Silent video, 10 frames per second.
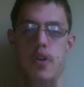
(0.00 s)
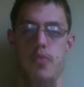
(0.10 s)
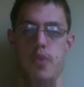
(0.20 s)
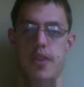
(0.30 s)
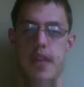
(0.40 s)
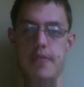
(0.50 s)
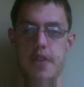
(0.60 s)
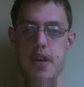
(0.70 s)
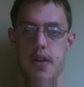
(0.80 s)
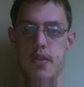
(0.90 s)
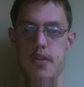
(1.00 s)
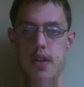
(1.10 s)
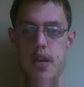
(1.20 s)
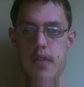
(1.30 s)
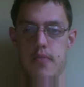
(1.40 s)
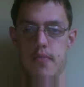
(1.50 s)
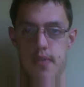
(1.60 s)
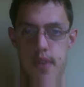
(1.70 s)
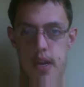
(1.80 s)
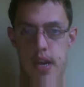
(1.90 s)
what they've done and
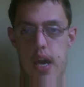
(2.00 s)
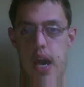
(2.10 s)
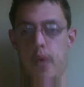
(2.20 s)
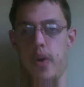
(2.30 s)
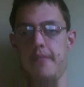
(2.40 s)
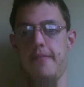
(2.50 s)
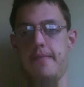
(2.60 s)
how it